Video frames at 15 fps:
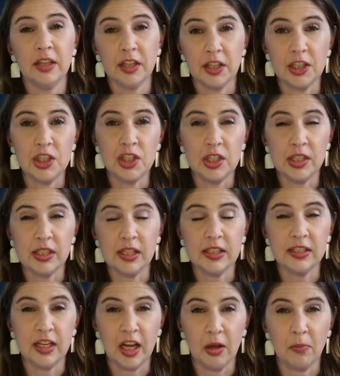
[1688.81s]
In
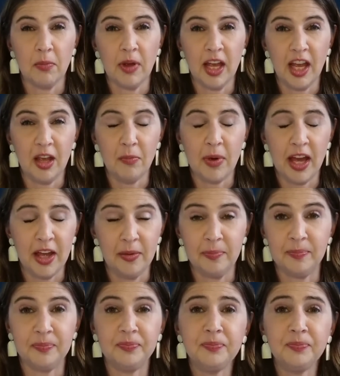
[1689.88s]
Jesus' name, amen.